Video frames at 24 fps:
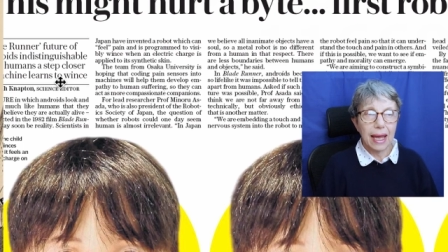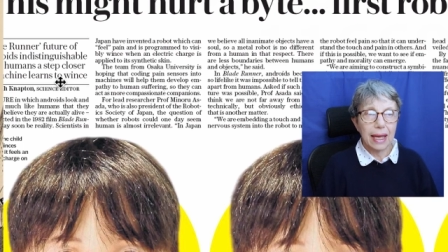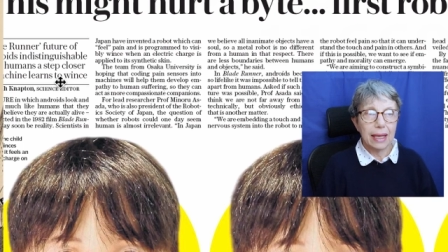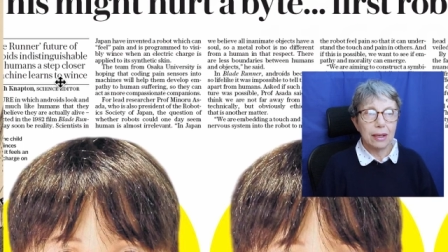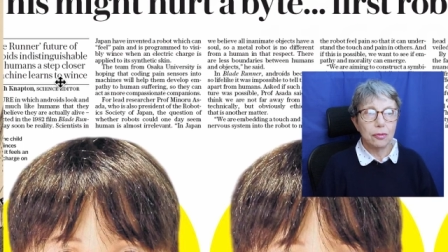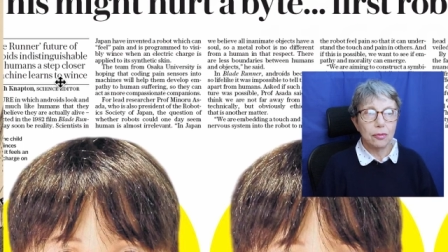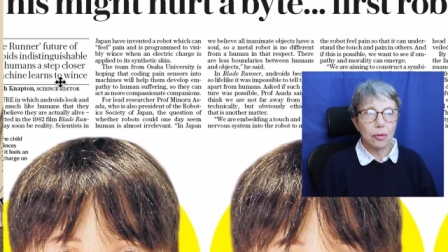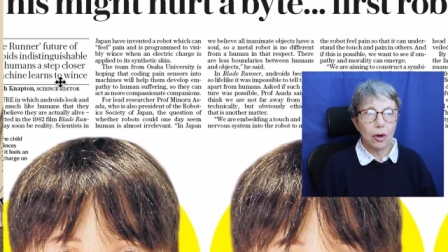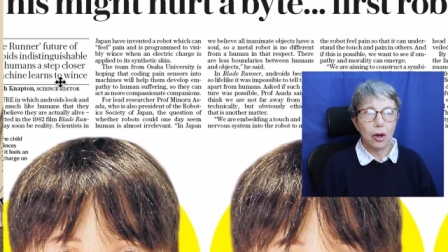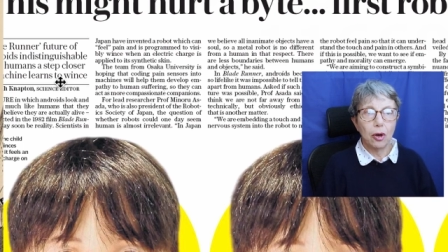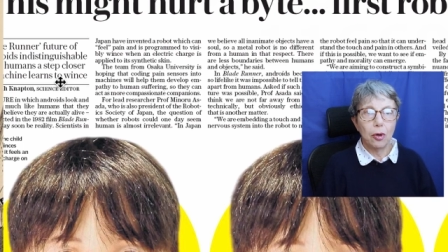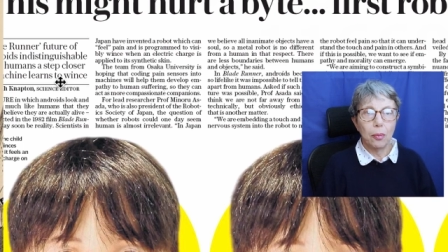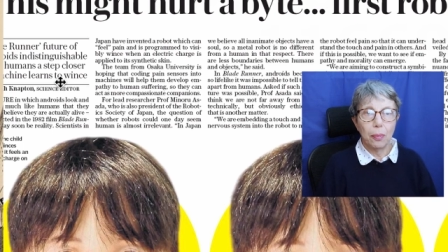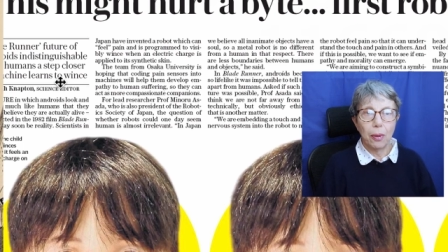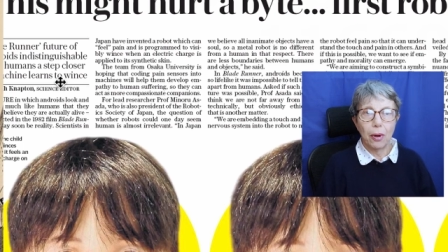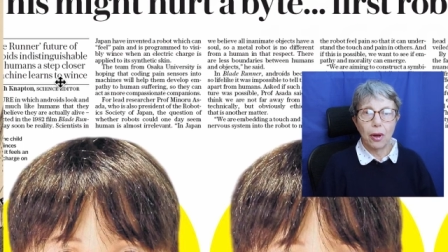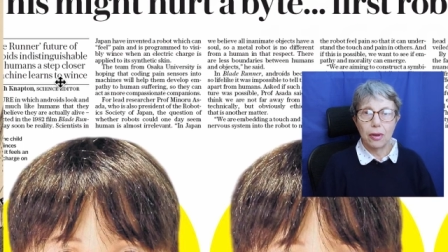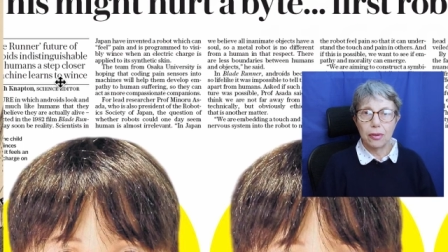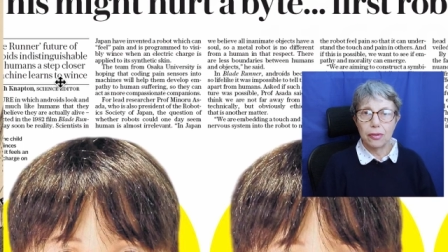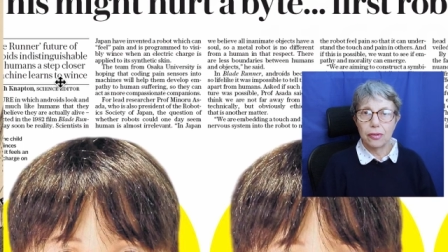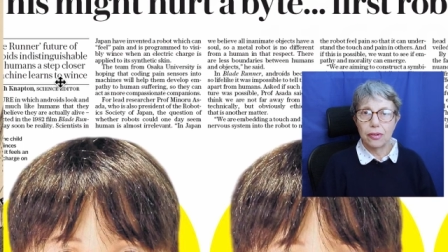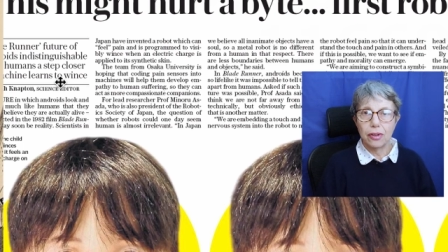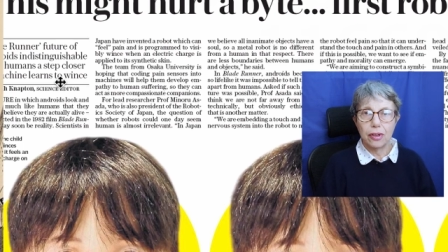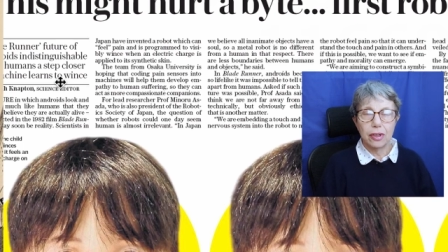a
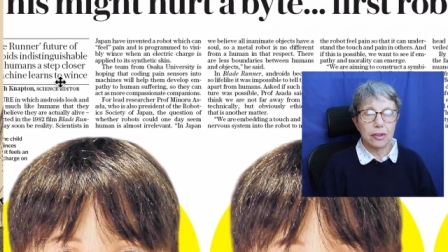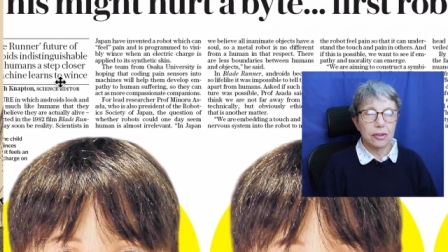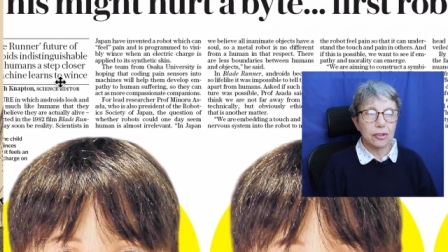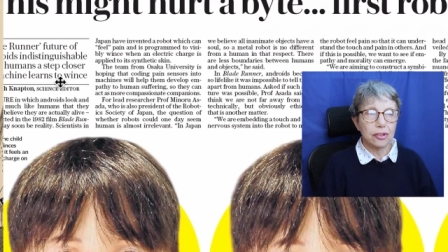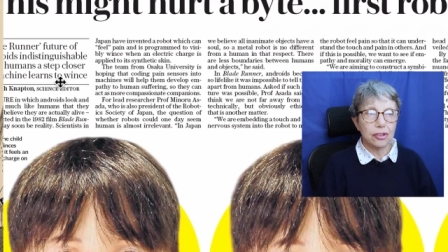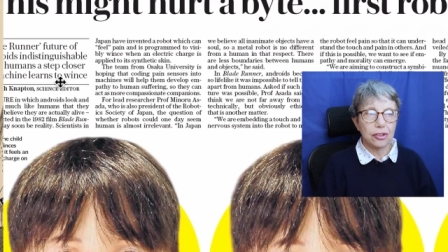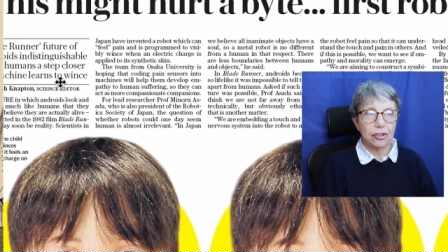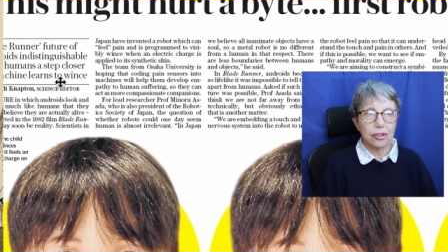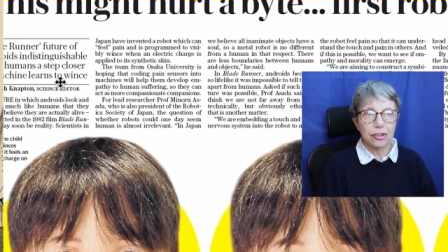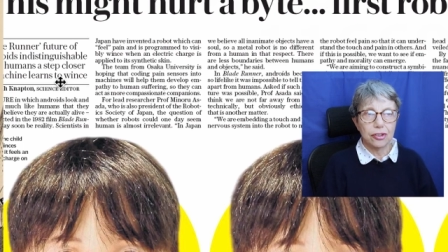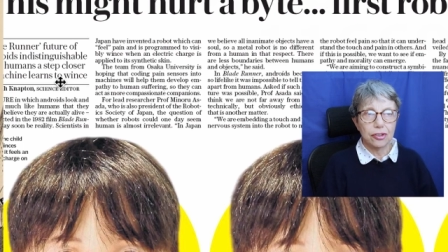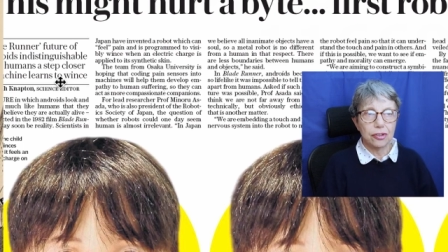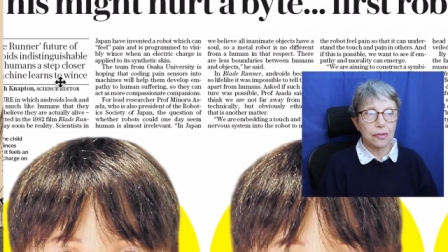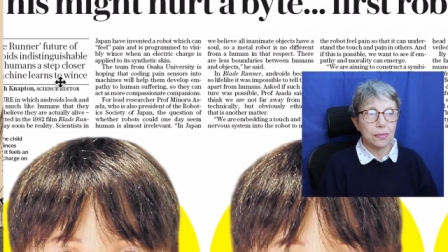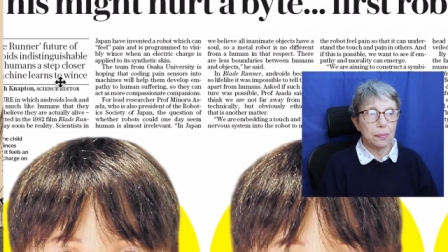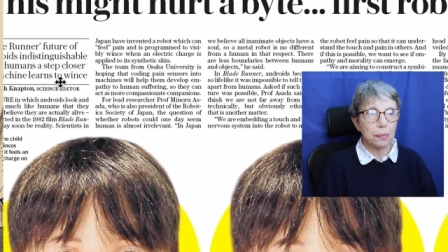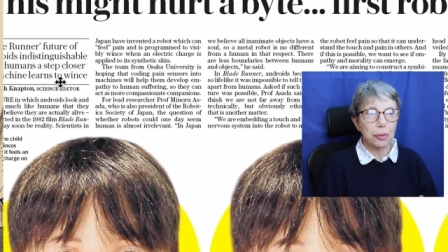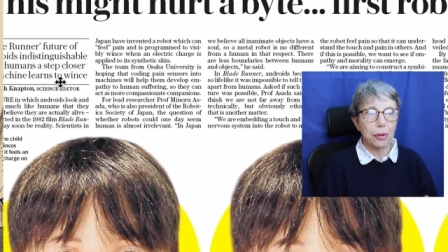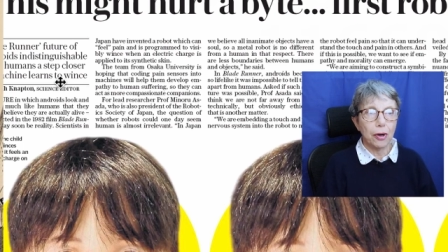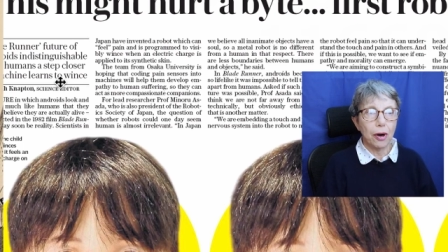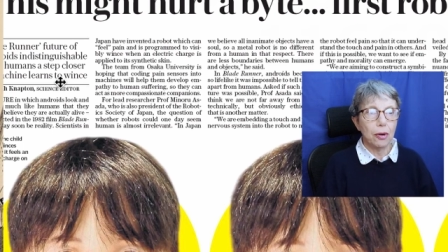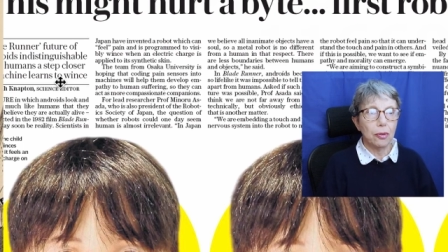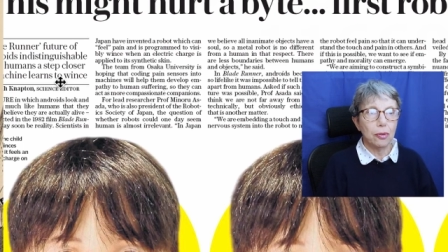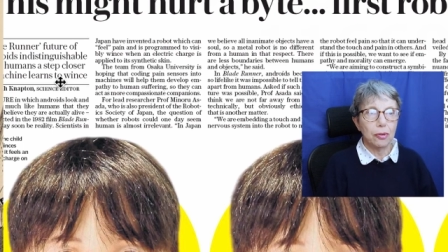robot that's
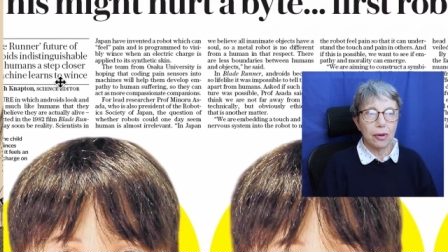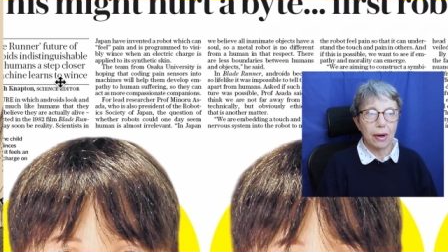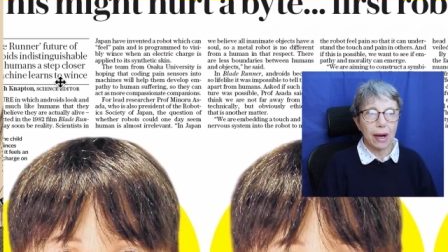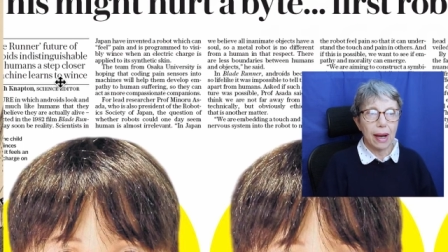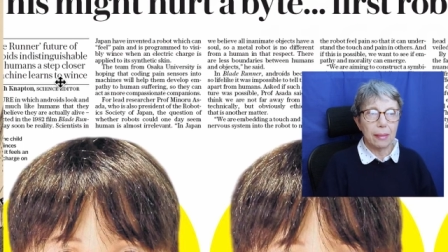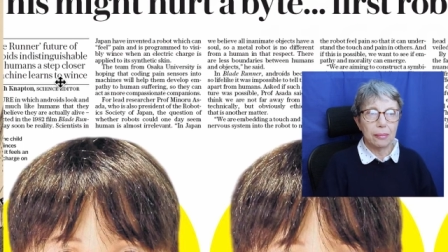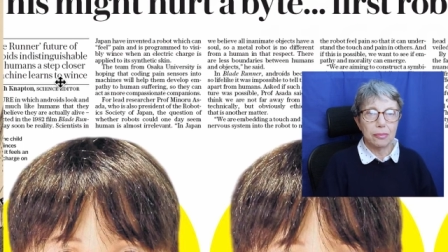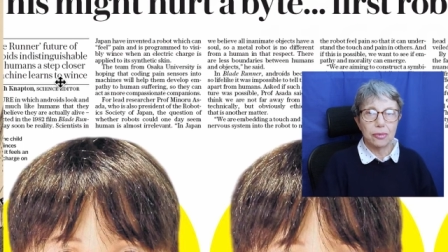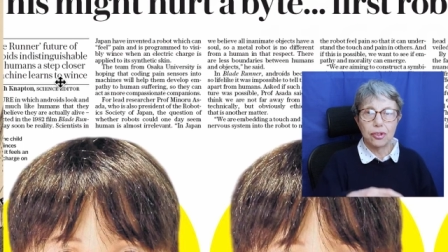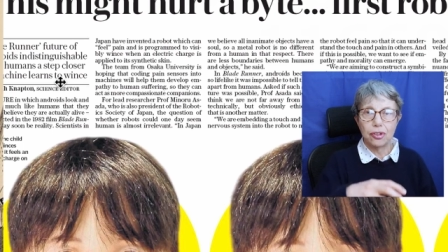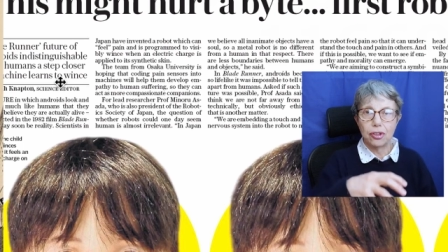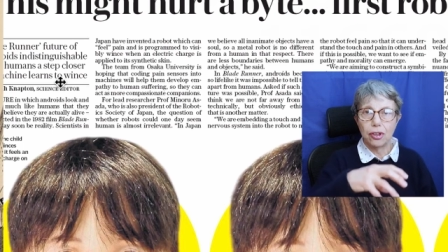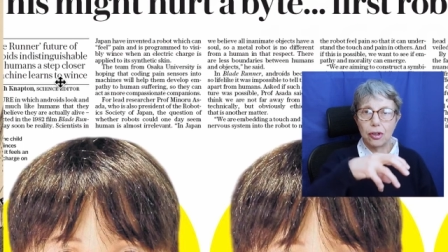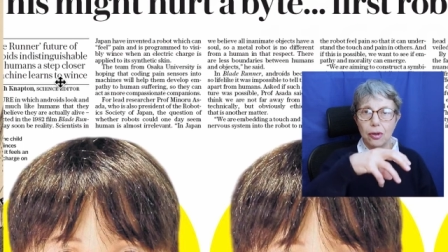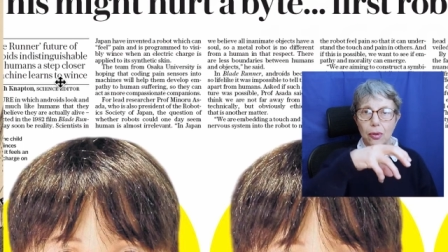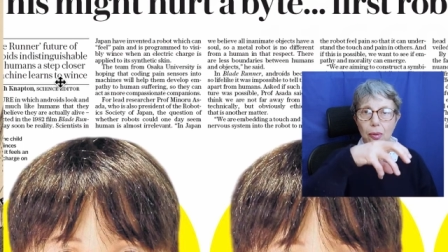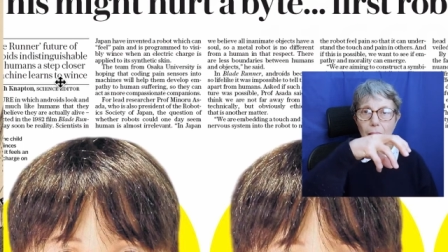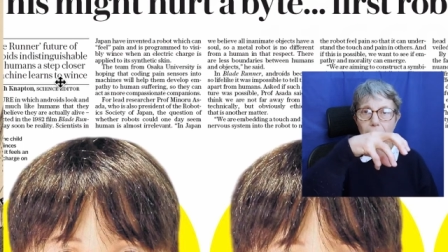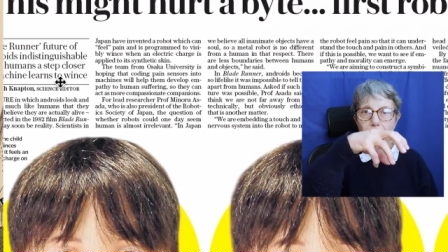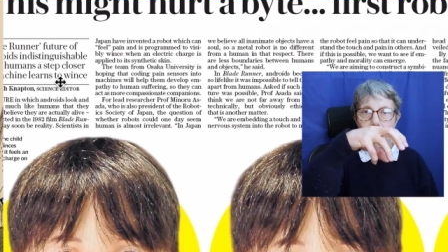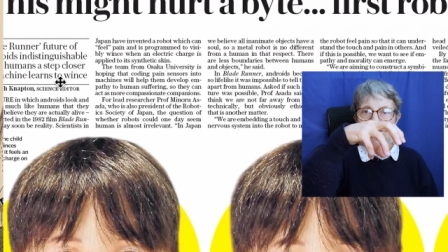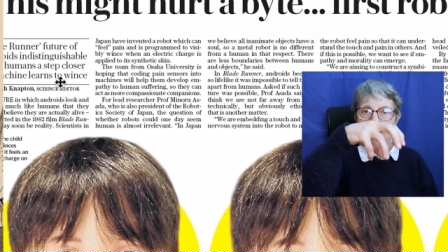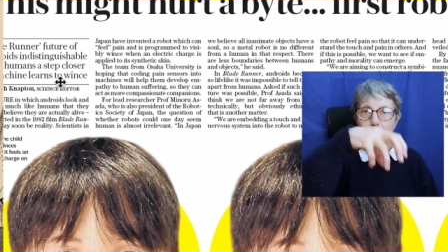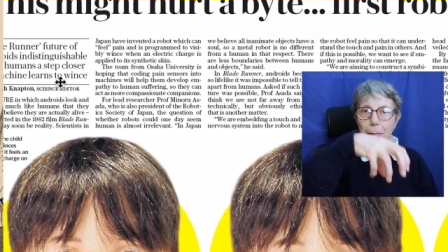programmed to